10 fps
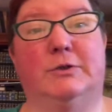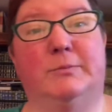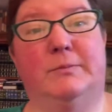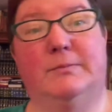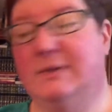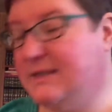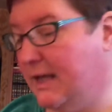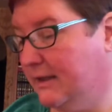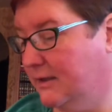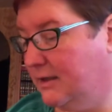or
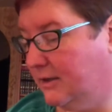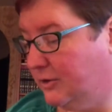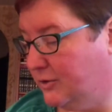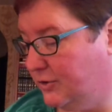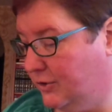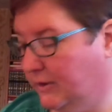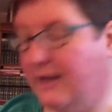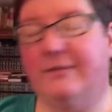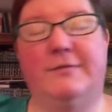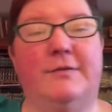metallic color to your
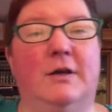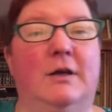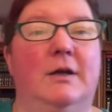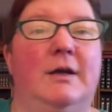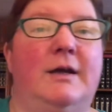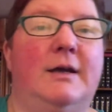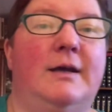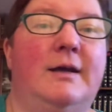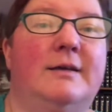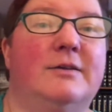life
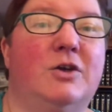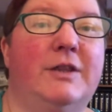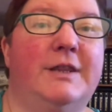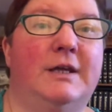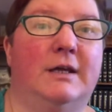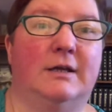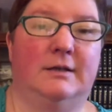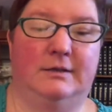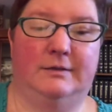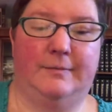is a good thing.
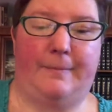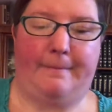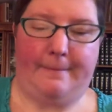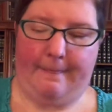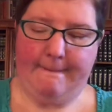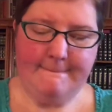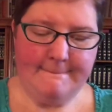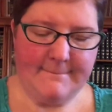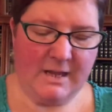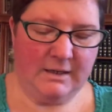
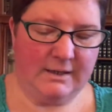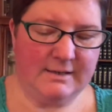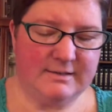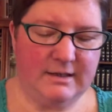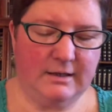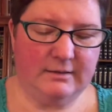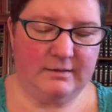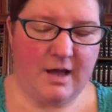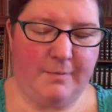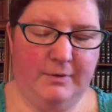Next thing is
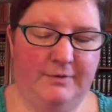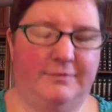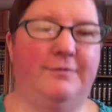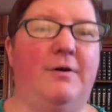a couple of